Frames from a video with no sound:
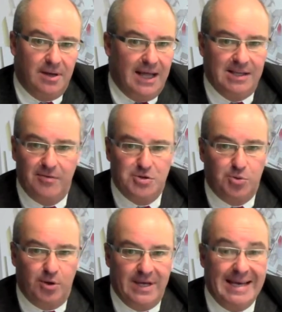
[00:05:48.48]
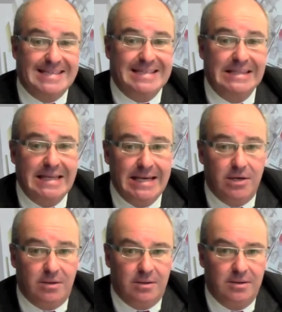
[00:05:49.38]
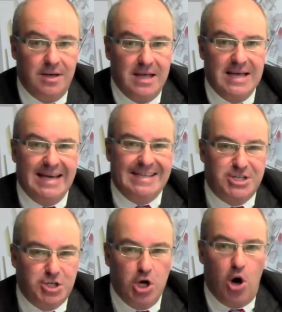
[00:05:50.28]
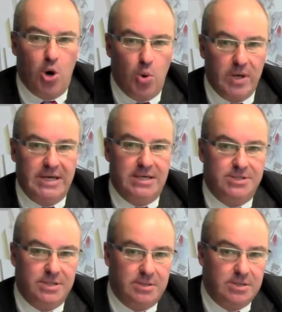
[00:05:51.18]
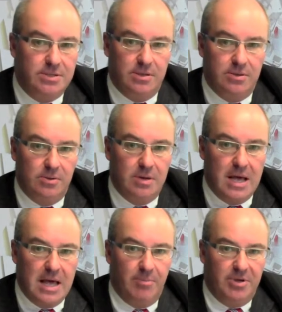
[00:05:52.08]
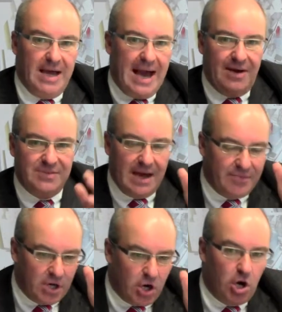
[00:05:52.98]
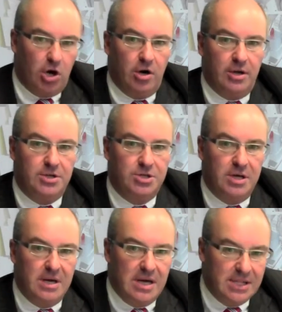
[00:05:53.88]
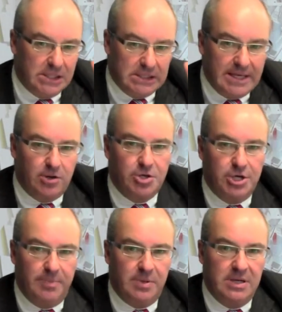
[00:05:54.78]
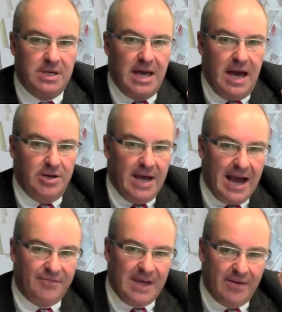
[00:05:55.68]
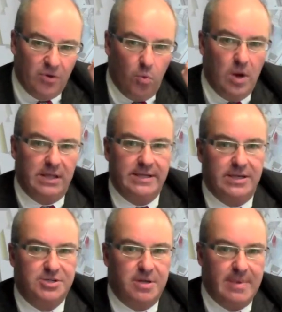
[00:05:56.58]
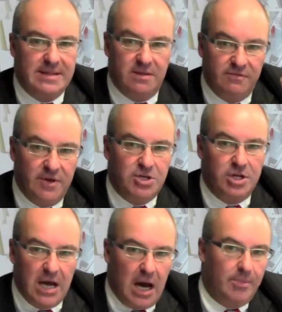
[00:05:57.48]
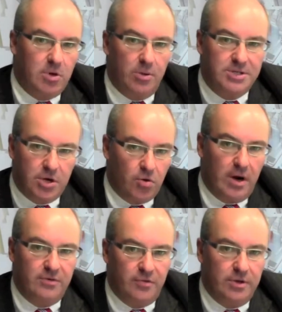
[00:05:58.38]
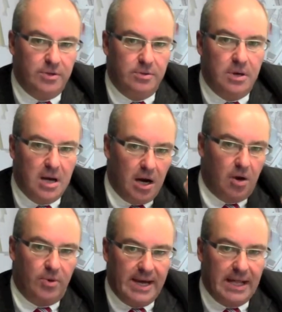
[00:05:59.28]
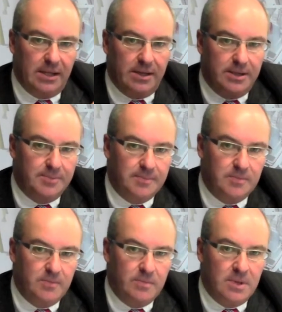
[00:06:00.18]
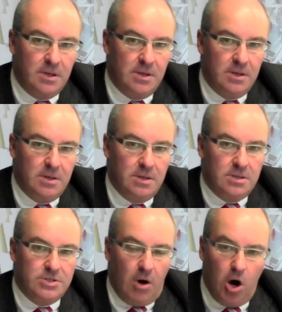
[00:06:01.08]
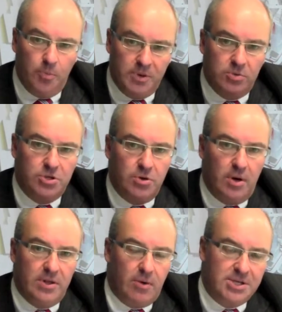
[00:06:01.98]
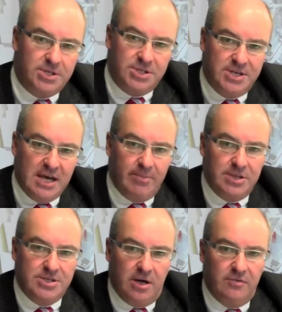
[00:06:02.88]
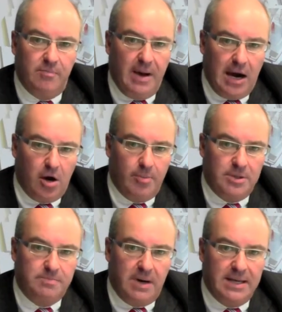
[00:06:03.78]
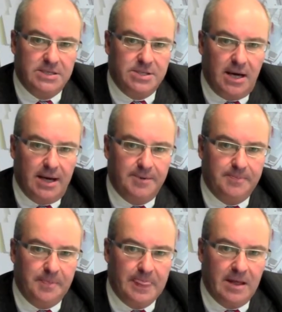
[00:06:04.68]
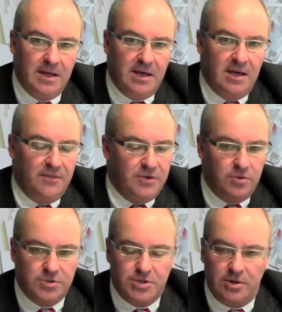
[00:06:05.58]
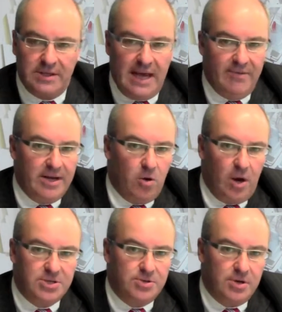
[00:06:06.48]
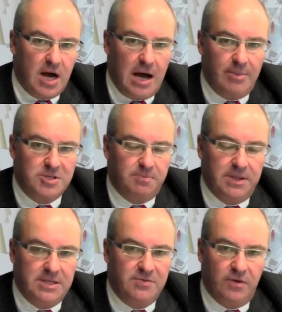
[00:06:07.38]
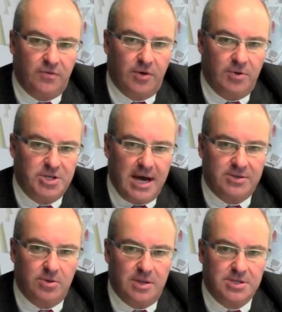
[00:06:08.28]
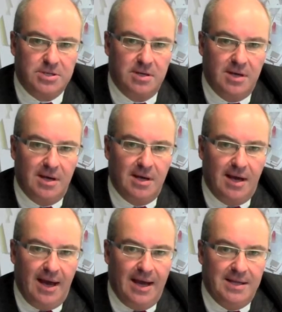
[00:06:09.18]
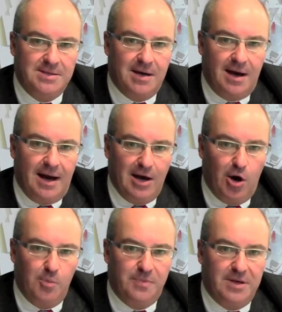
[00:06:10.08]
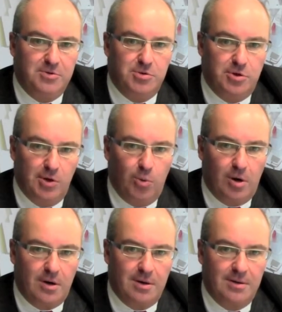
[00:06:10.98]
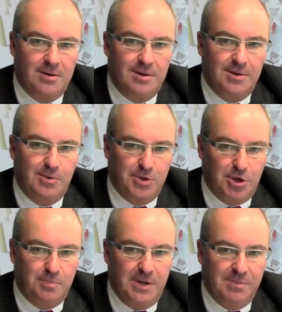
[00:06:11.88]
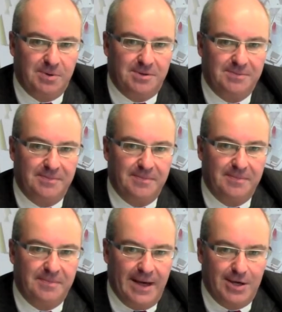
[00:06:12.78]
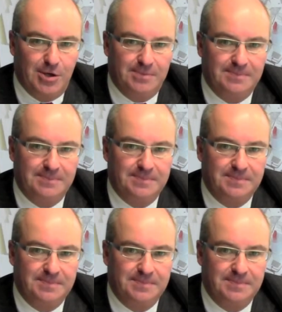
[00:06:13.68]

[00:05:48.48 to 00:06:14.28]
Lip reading: I love this word. It's linear. It's so easy to do, but you have to have the courage, the leadership, and you have to have the willingness to make the vision I'm going to create for you a reality. So I hope you enjoy the rest segments of Empowerment by Design. If you certainly have any questions or comments, please feel free to reach out to us. And I hope that you do good work with good people. Thank you.